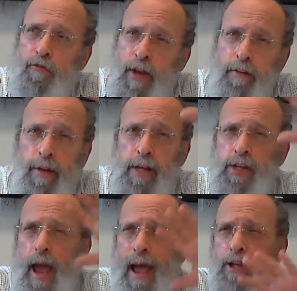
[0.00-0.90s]

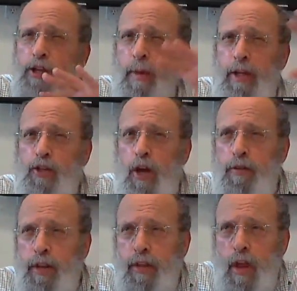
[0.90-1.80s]
various aspects of
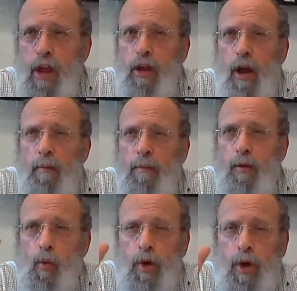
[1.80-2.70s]
it
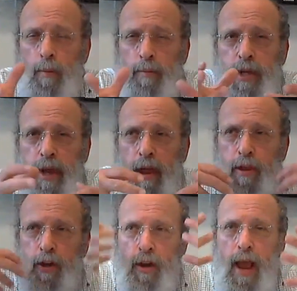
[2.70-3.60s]
will come
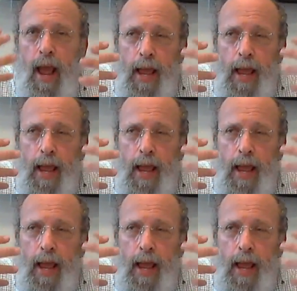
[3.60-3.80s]
together,